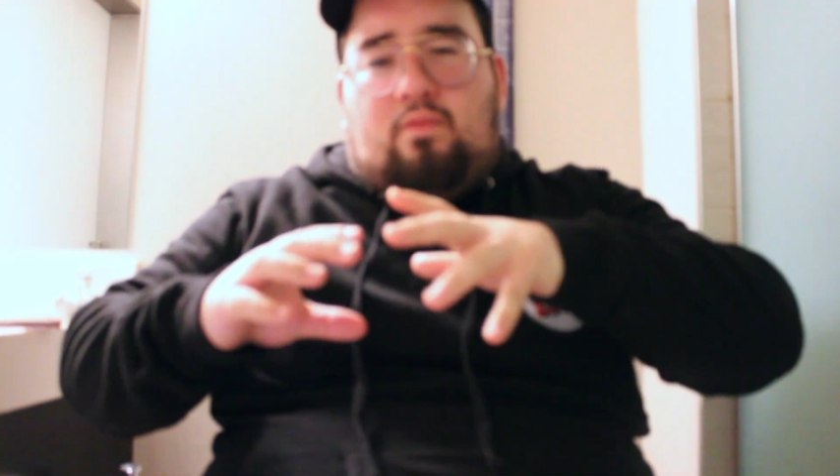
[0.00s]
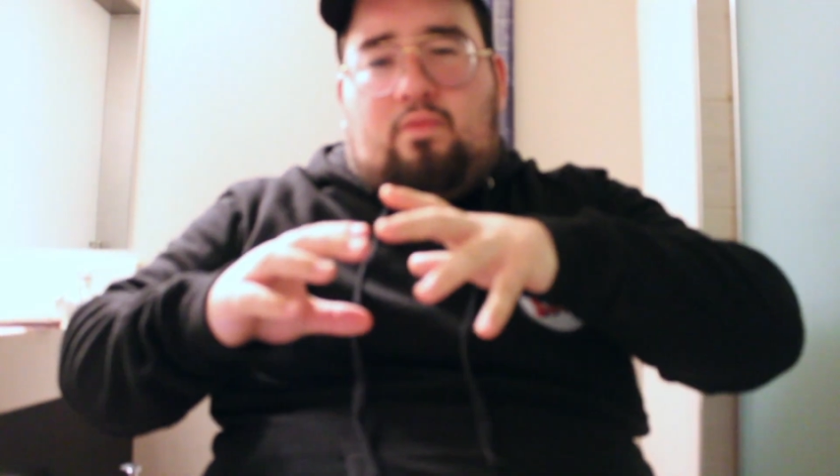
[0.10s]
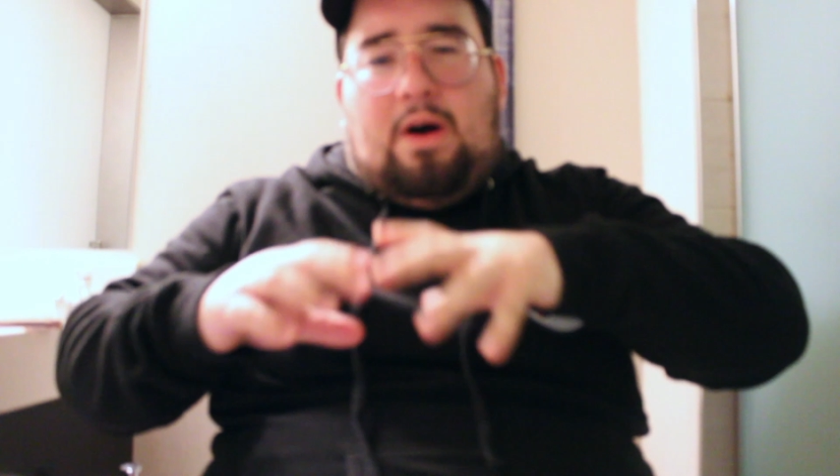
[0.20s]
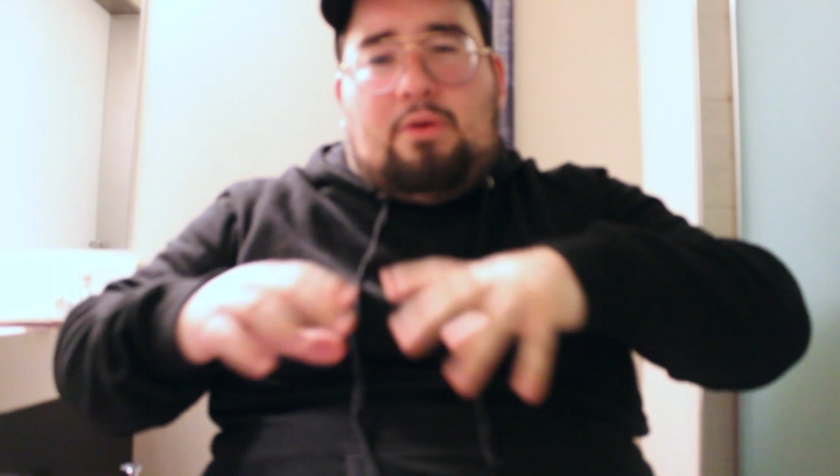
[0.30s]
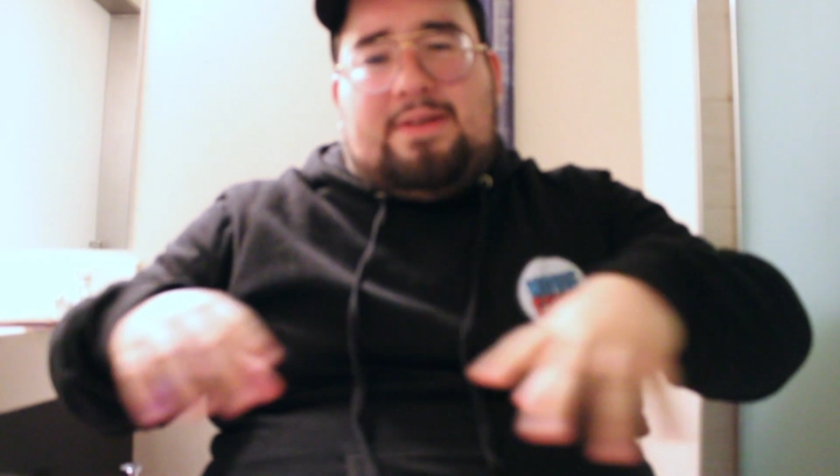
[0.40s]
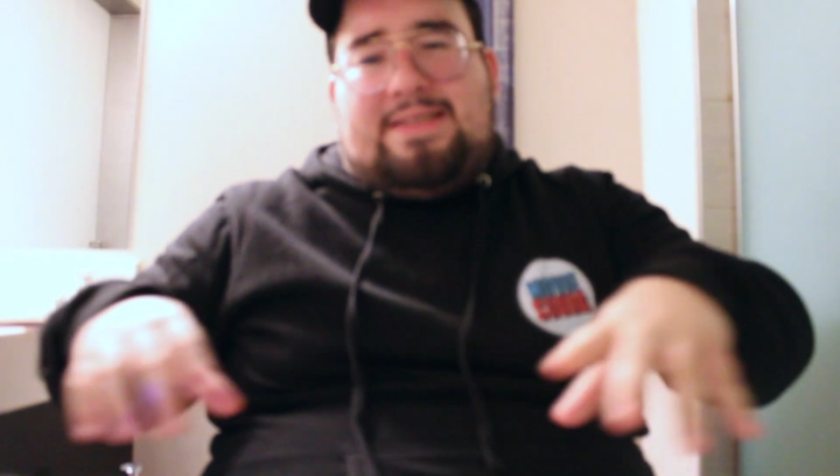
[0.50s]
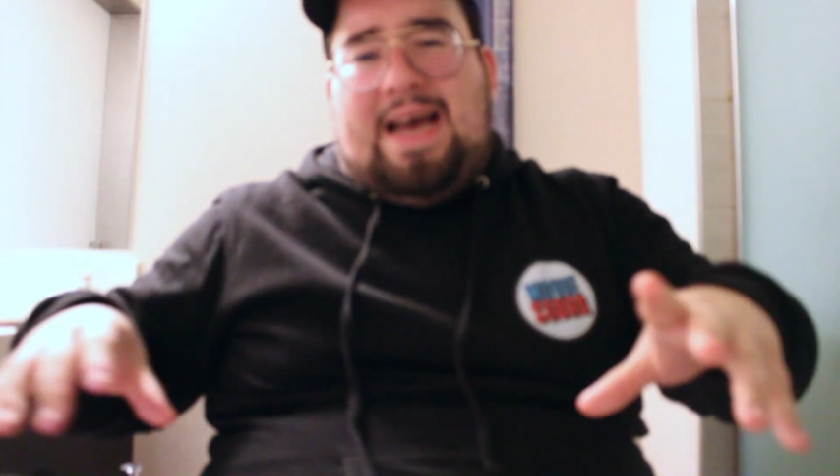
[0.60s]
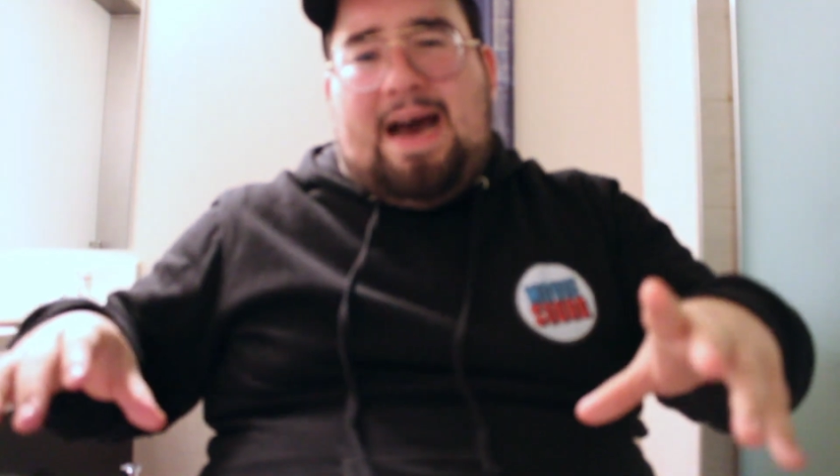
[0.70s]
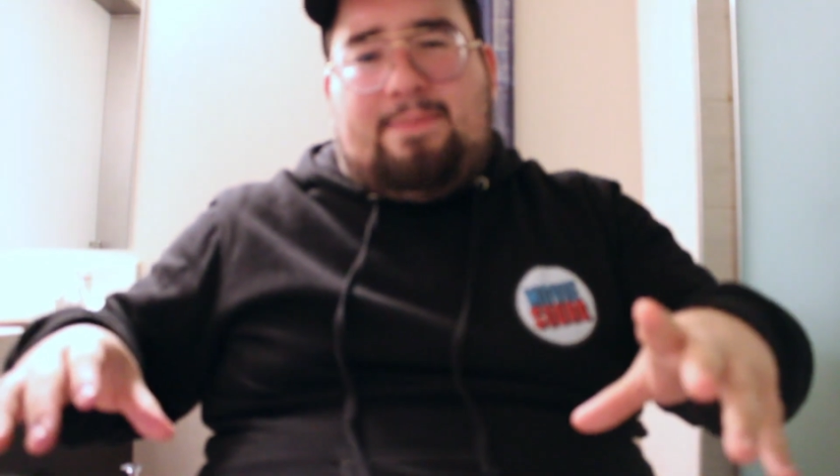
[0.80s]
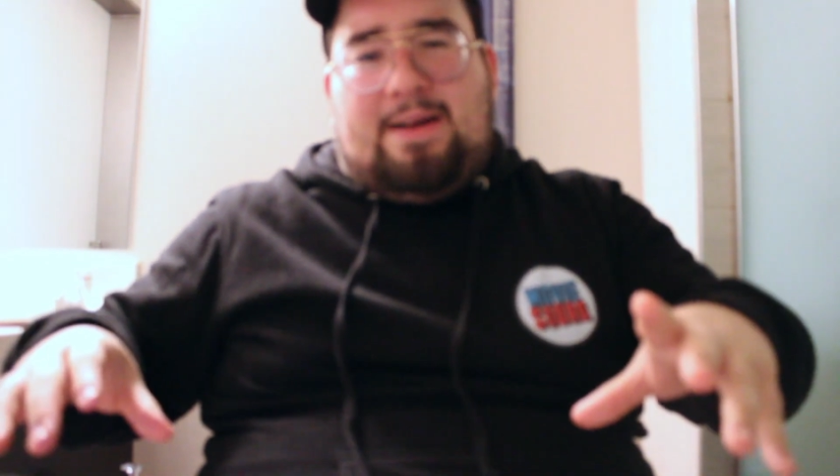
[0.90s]
what was
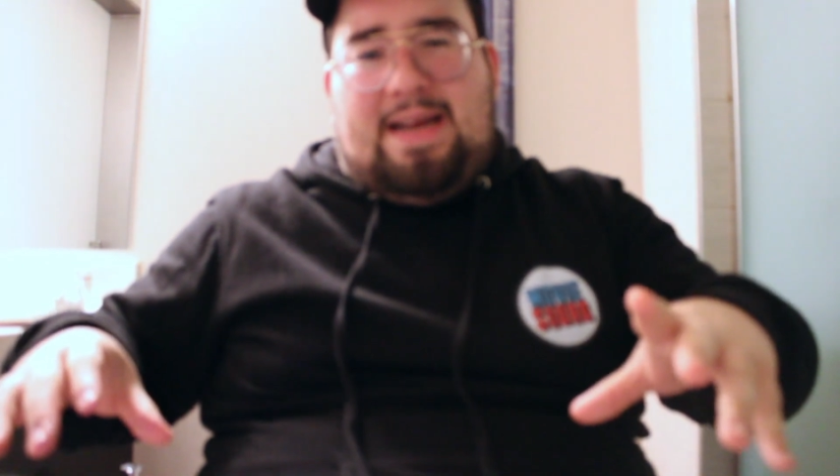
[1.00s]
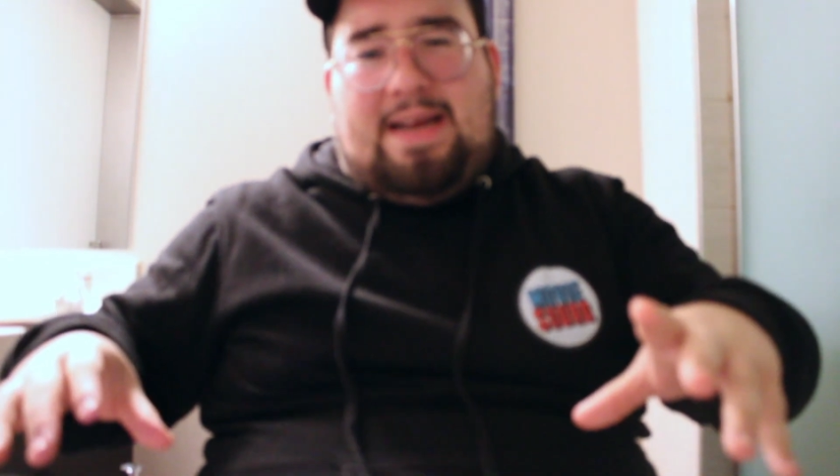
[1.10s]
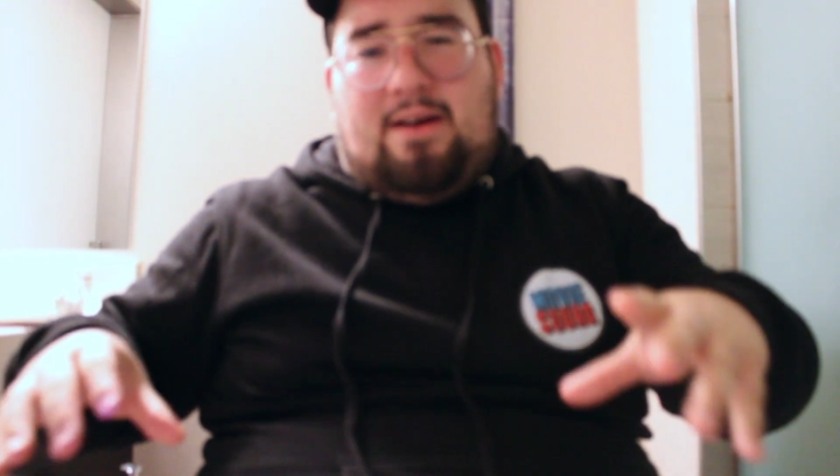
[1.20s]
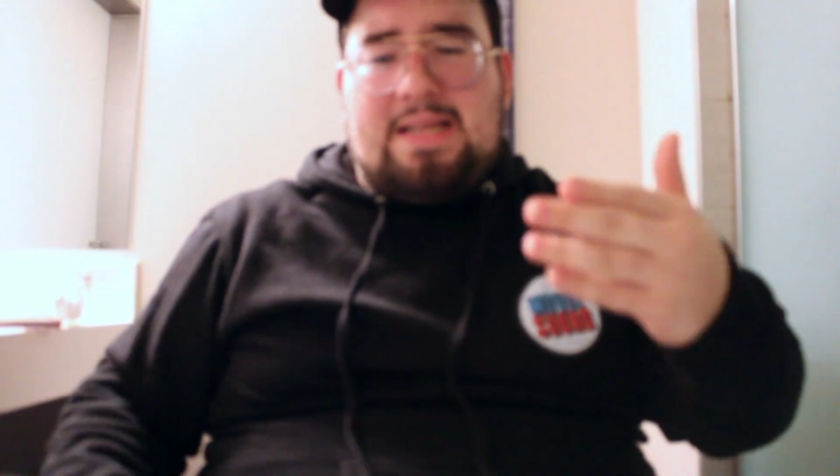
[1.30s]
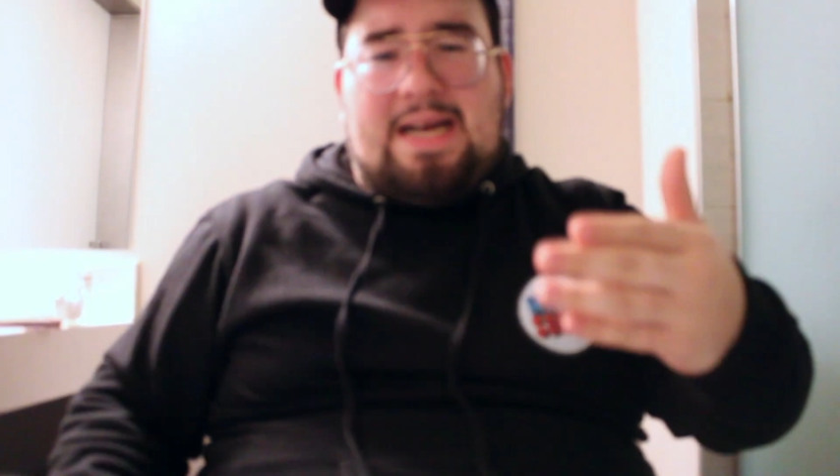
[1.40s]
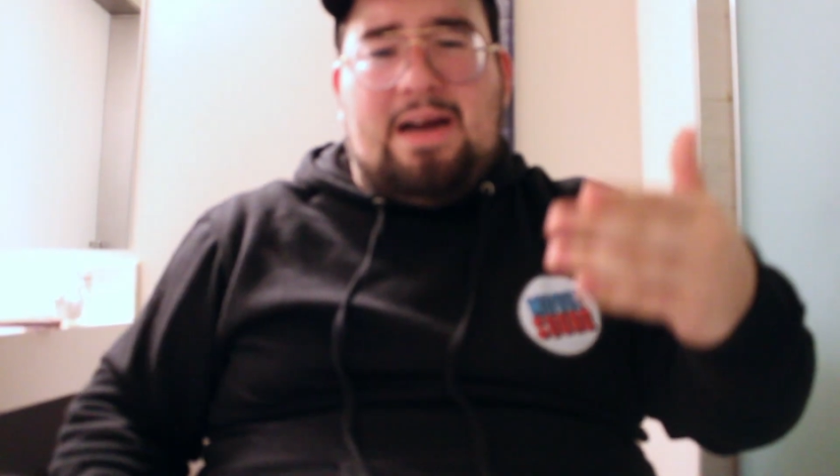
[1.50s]
happening.